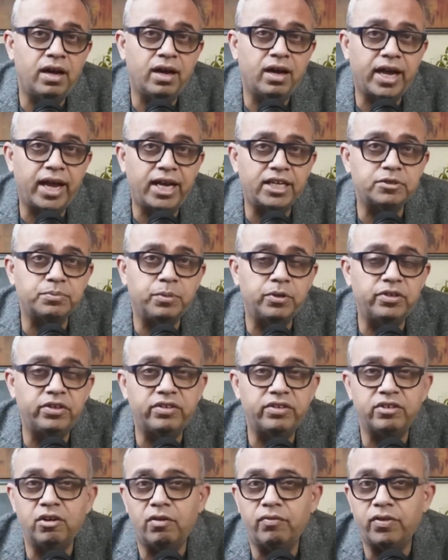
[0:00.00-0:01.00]
cash
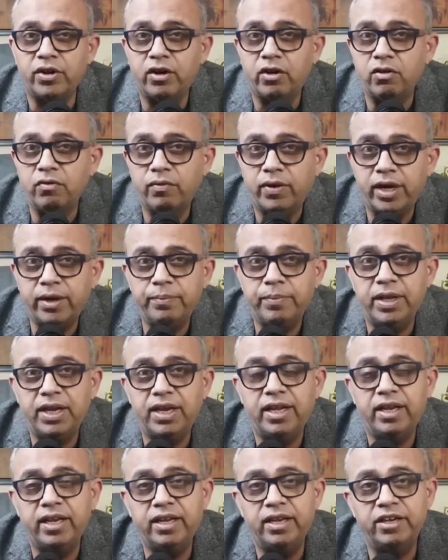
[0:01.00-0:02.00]
position of around $1
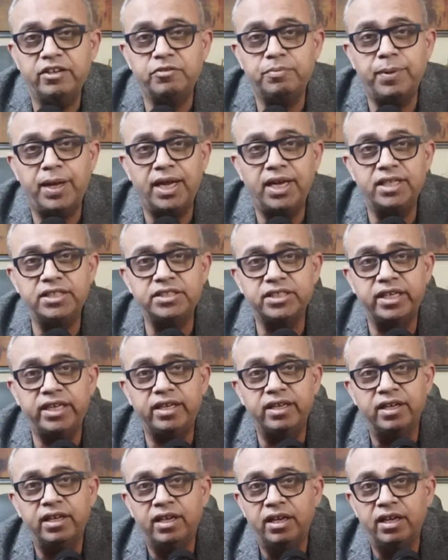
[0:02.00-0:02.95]
billion in its balance sheet